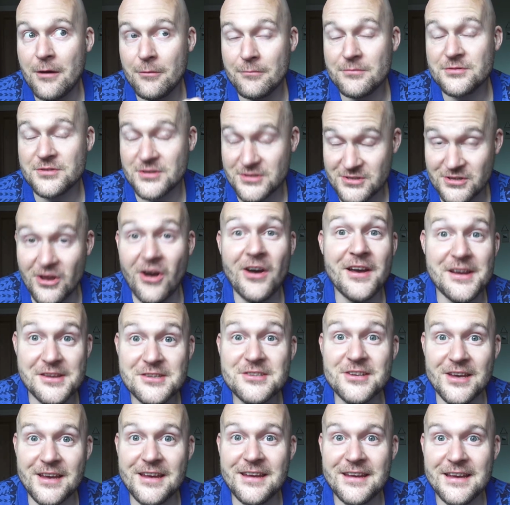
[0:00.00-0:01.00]

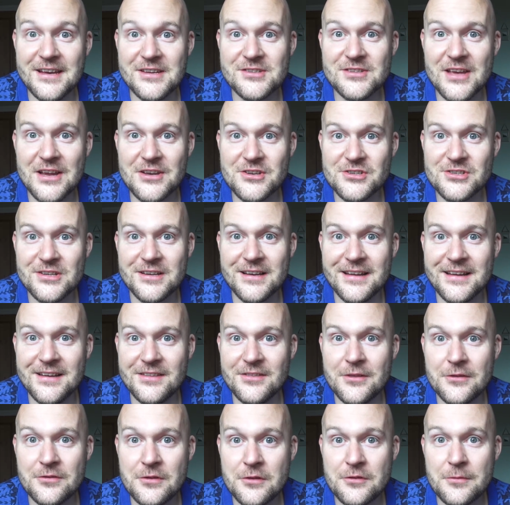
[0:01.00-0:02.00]
society, essentially,
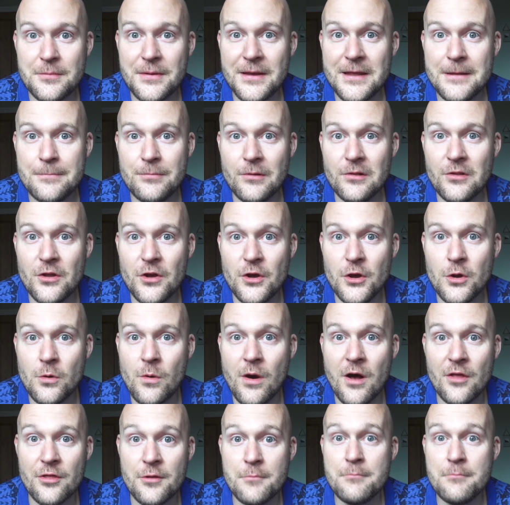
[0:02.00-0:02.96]
that the people who are the